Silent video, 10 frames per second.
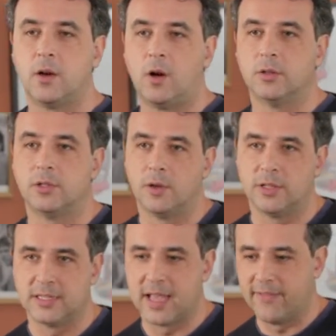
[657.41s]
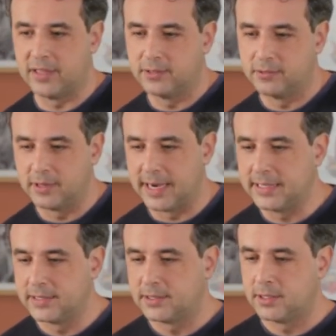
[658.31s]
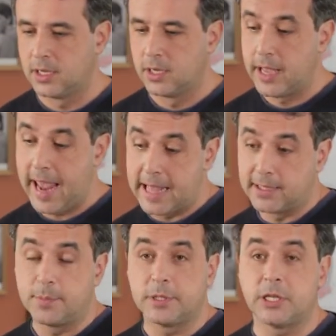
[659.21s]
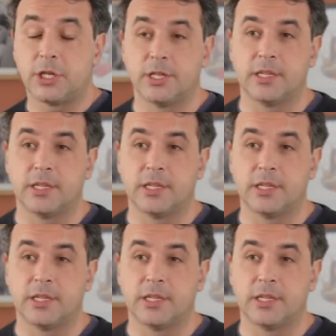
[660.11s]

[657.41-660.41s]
on 37, right? And the position